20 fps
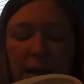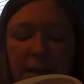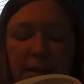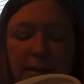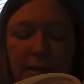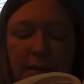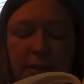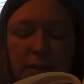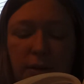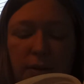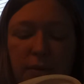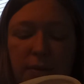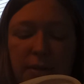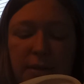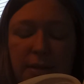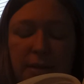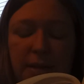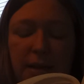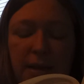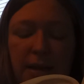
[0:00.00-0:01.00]
and his own
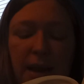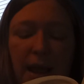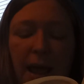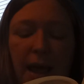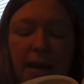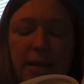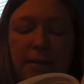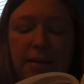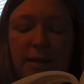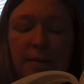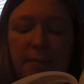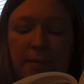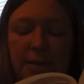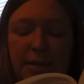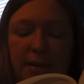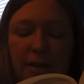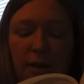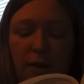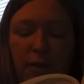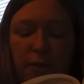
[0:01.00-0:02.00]
sin, and
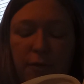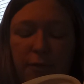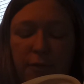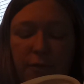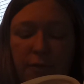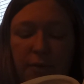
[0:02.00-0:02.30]
himself.